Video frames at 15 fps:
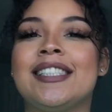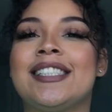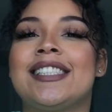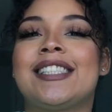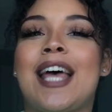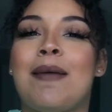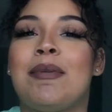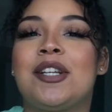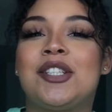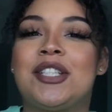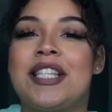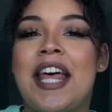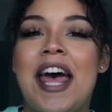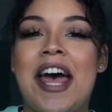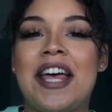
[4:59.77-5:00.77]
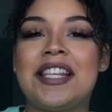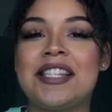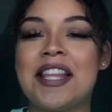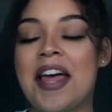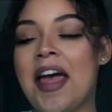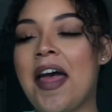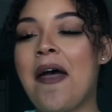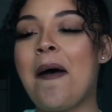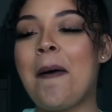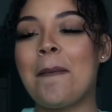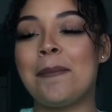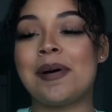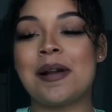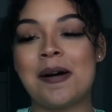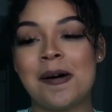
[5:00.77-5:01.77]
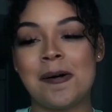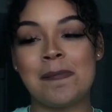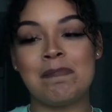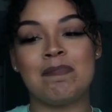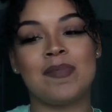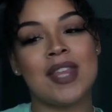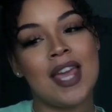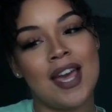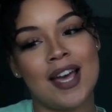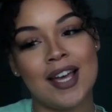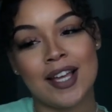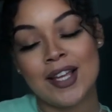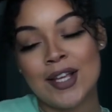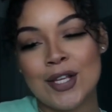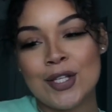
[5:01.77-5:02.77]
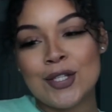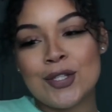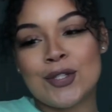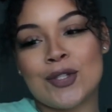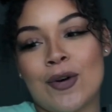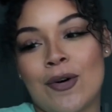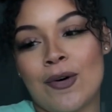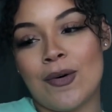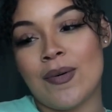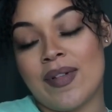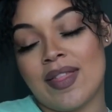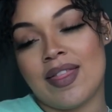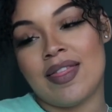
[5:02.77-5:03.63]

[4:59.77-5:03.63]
type of shizazz. But yeah, So